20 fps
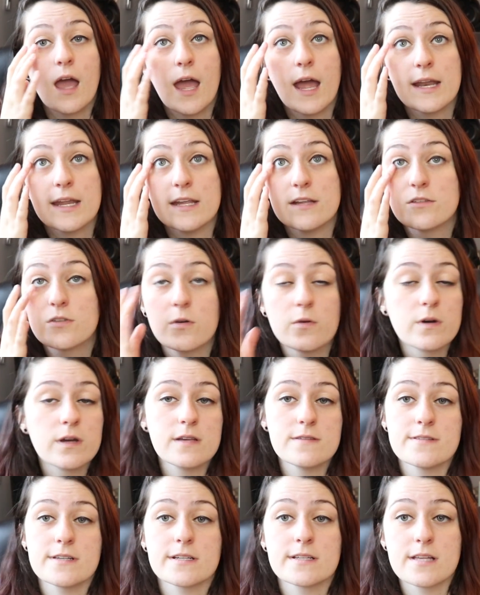any
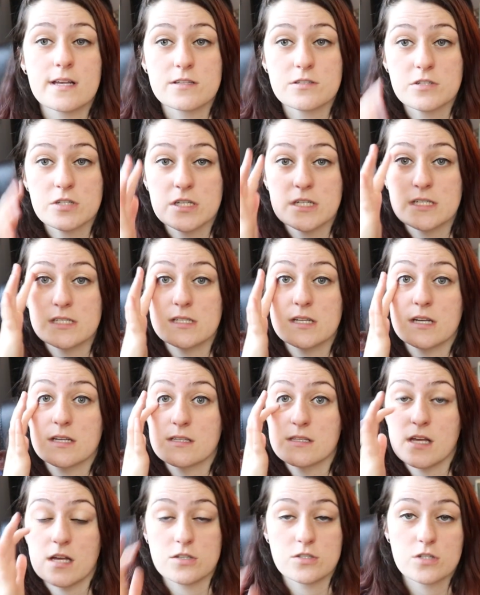toys, accessories,
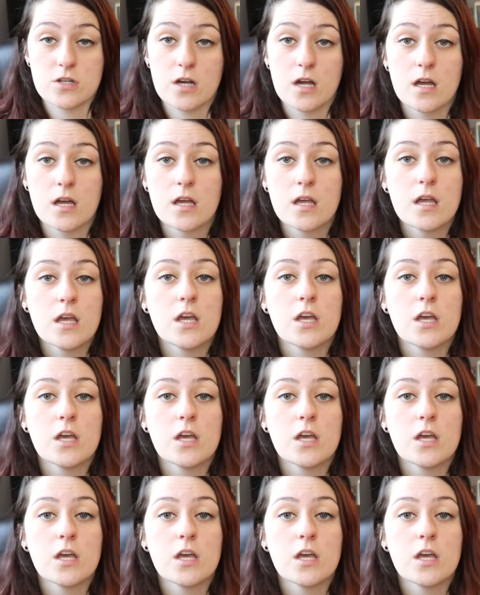etc.